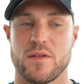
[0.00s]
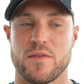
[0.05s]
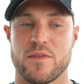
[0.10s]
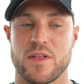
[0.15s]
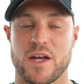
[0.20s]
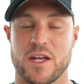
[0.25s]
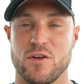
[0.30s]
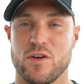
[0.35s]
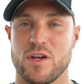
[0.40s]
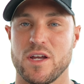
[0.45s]

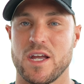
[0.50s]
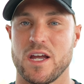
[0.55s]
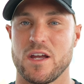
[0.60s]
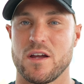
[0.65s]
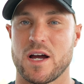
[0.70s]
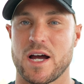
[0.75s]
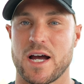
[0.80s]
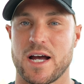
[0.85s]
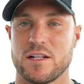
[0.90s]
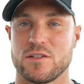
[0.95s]
that you can get your
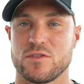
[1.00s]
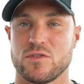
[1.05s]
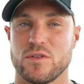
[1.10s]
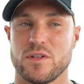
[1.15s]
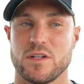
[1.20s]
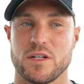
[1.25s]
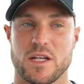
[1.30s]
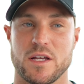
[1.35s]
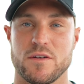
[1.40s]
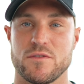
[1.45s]
hands on
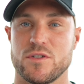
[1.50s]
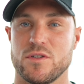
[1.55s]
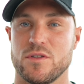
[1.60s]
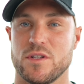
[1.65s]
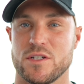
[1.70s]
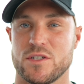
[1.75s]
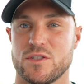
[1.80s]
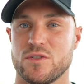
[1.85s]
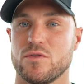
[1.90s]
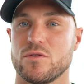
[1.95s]
that gives you
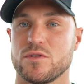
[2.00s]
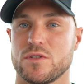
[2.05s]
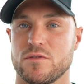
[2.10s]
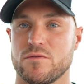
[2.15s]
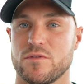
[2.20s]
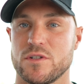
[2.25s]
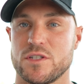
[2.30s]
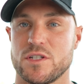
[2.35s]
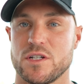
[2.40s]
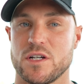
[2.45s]
this sorts of
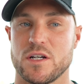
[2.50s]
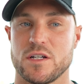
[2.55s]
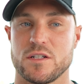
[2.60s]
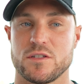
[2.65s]
return.